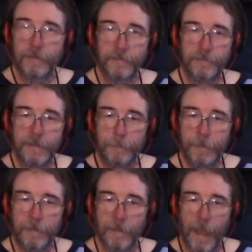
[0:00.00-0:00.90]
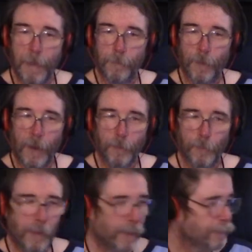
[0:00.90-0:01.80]
this is
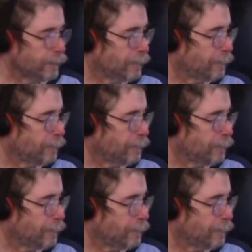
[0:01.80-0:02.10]
DPComm1 with